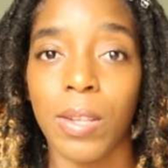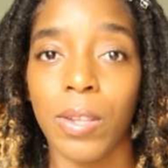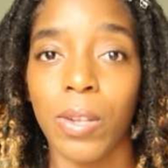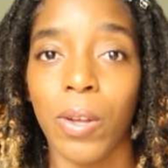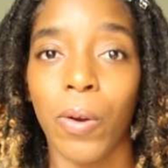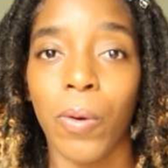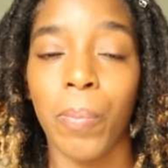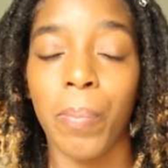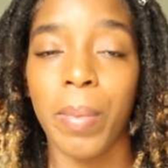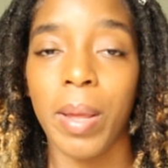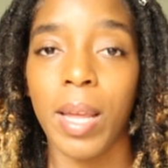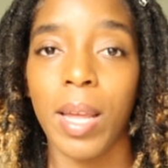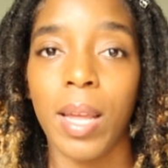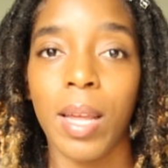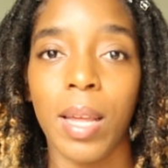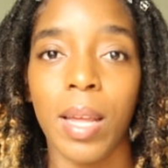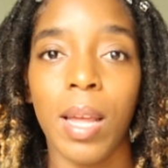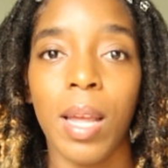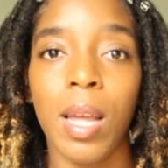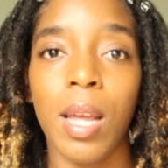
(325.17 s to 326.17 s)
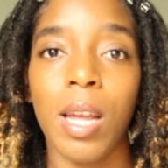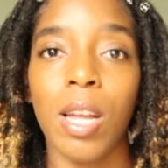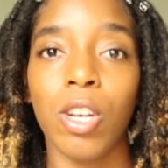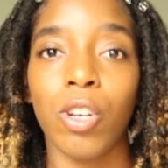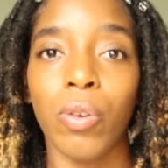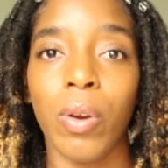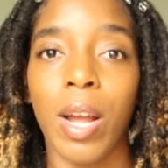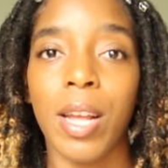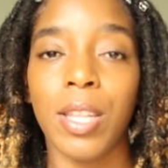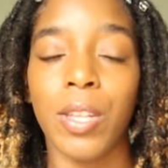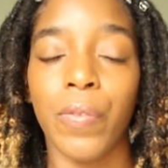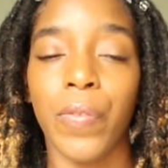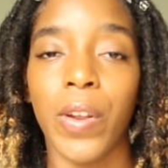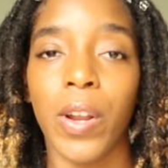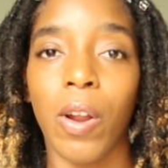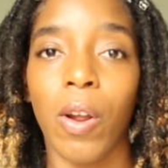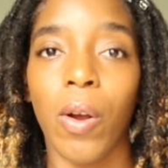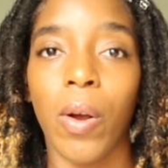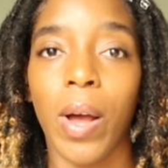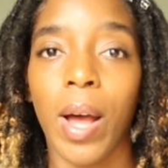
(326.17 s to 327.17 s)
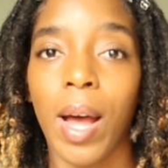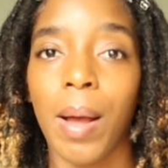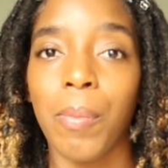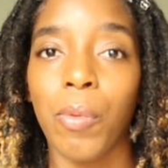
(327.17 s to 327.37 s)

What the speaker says: So me trying to figure out how